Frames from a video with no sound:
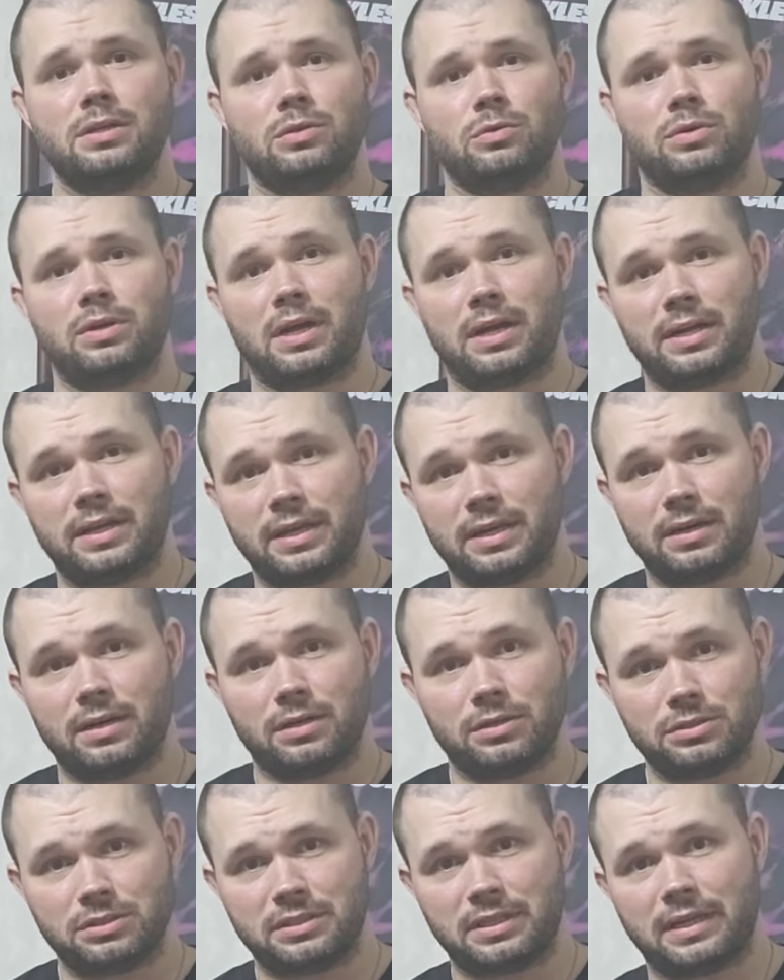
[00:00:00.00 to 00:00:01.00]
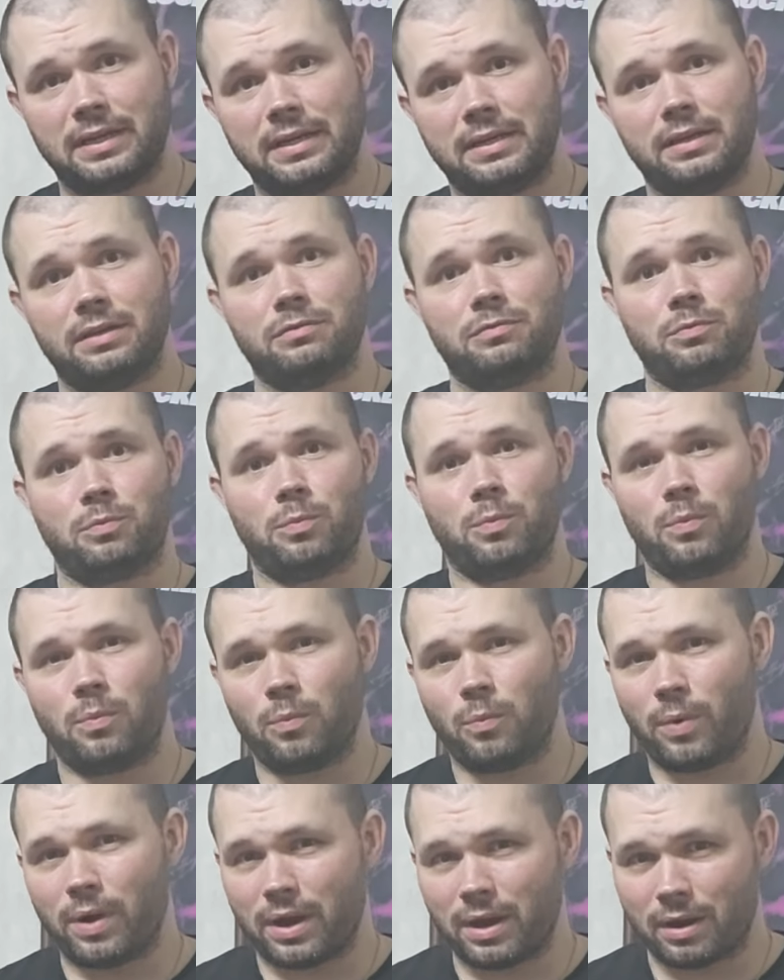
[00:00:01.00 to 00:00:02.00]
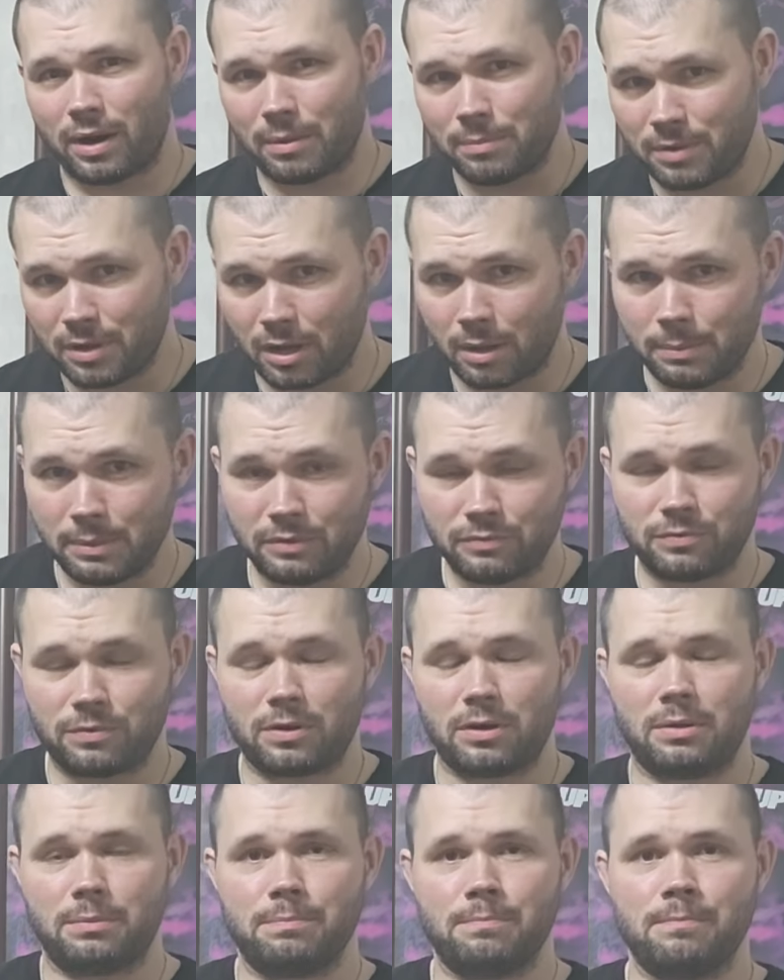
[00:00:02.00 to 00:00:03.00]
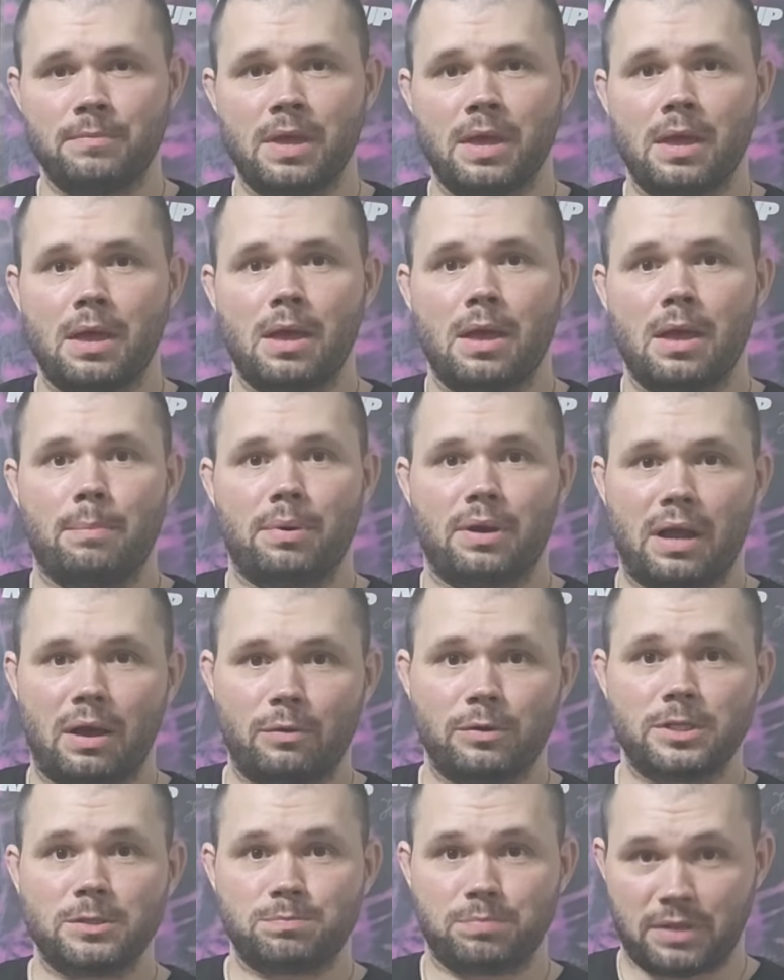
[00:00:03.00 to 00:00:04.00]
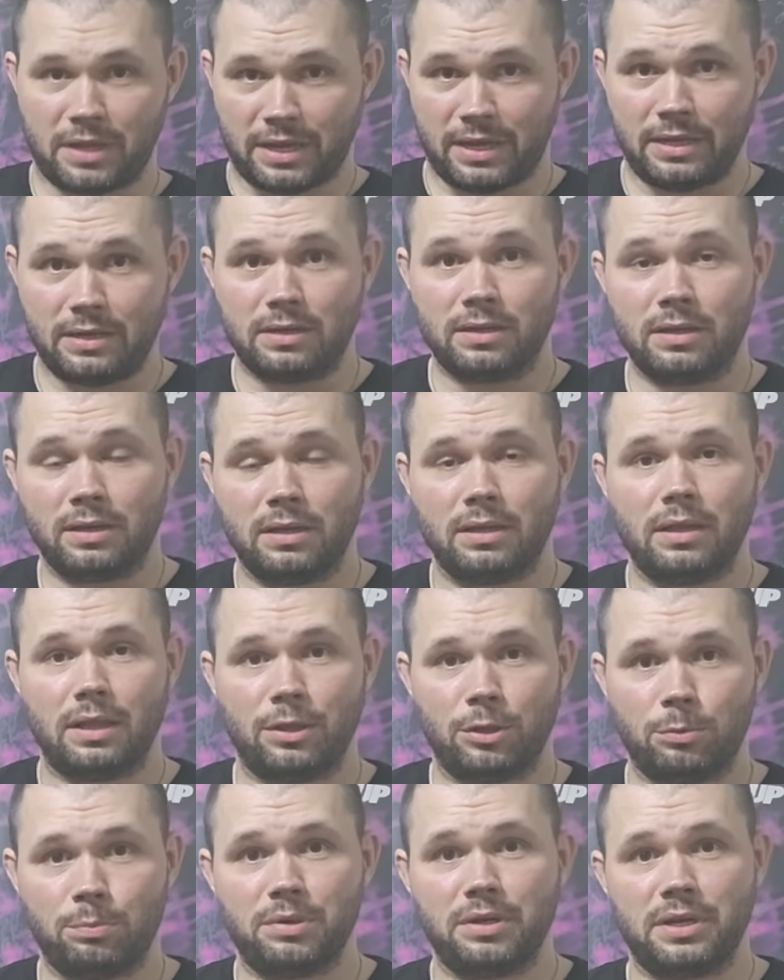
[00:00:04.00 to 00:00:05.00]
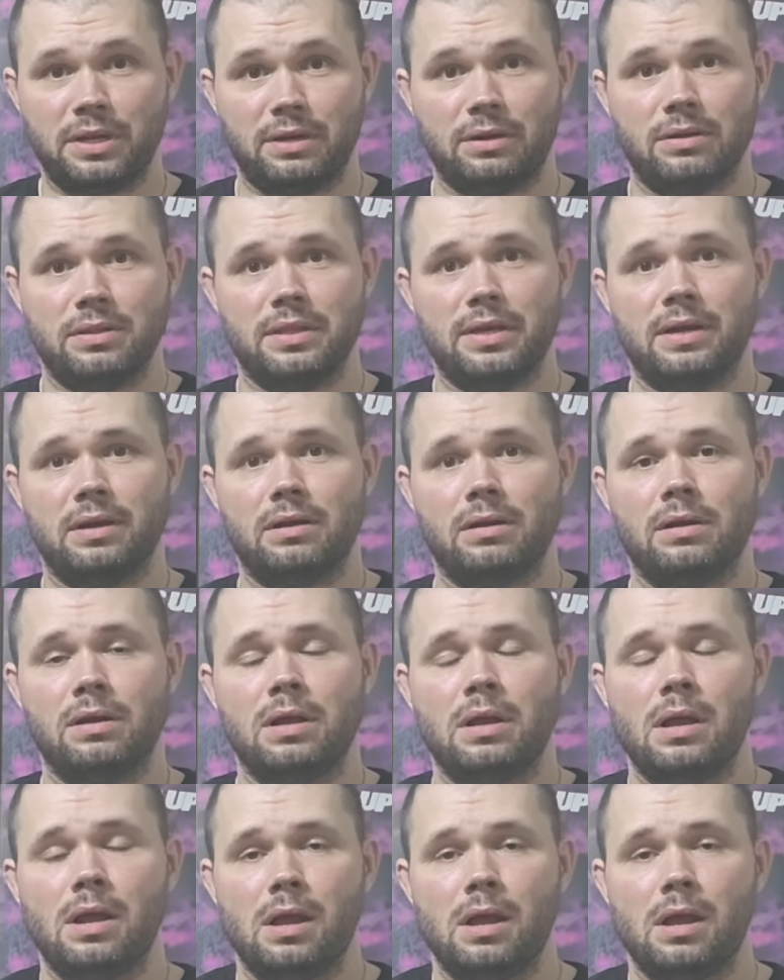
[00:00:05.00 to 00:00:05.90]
You'll kind of get an understanding of where I'm coming from, but I'll explain a little bit here and there.